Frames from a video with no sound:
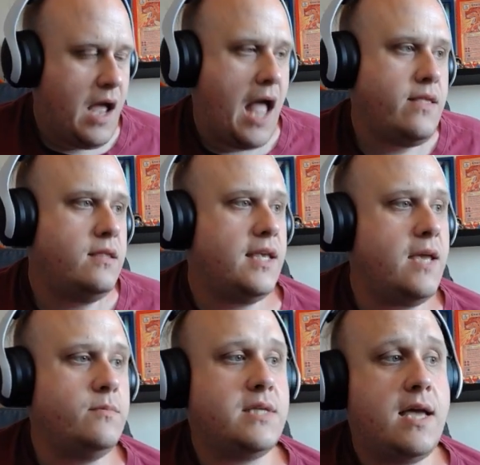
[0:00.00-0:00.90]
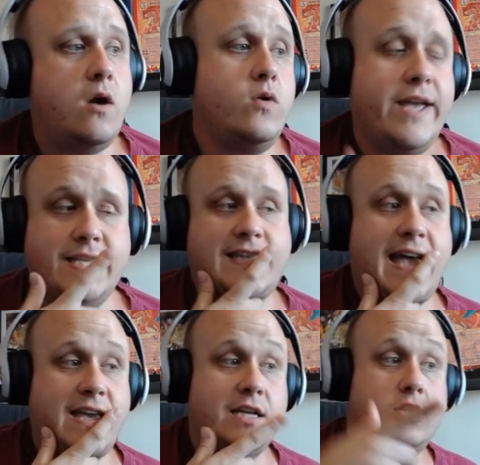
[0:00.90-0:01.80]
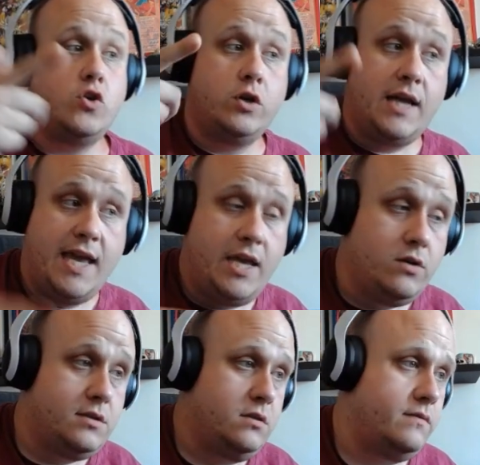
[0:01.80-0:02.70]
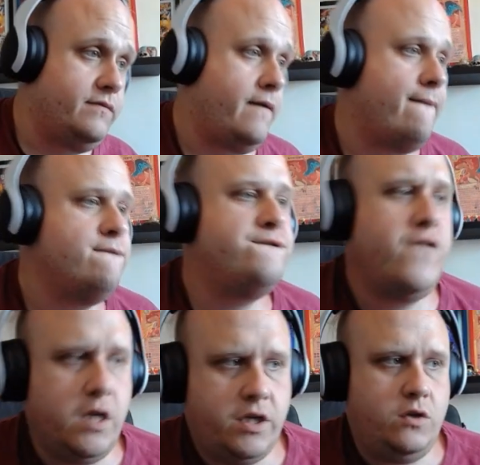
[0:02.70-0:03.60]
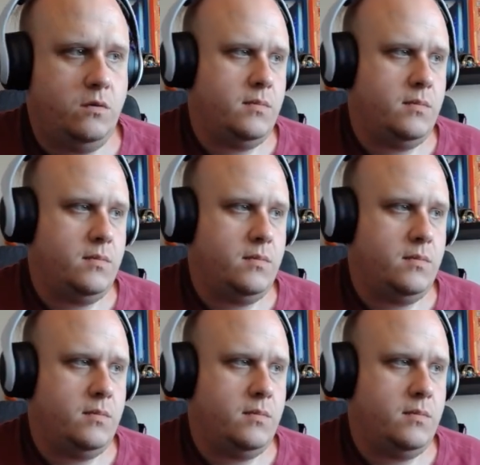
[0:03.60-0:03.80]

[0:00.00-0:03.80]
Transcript: And then the game was like, oh yeah, it's the AI, so you're gonna hit yourself. Fuck you,